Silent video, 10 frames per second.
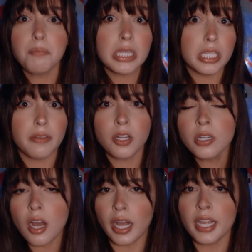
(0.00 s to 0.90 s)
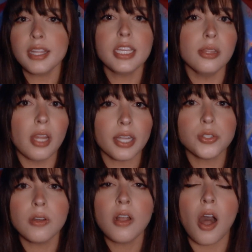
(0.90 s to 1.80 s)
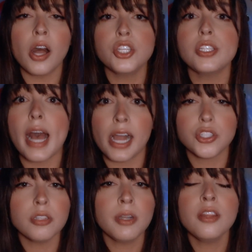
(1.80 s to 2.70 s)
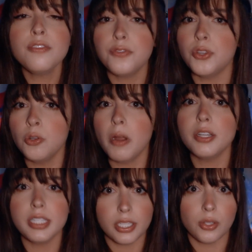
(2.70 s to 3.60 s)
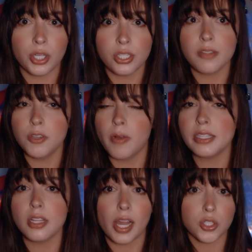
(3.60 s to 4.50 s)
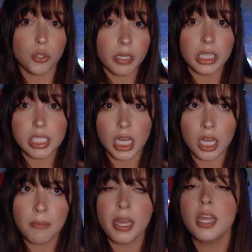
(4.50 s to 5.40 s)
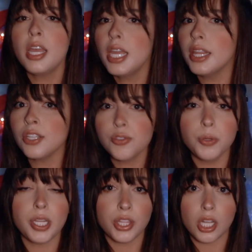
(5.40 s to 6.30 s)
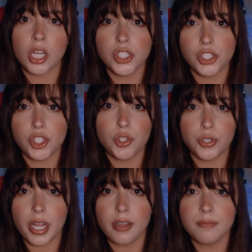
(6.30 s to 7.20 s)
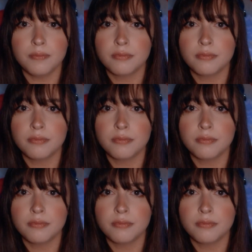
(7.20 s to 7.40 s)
believe it or not, the Electoral College is actually one of the few particulars of US electoralism that's rooted in the Constitution.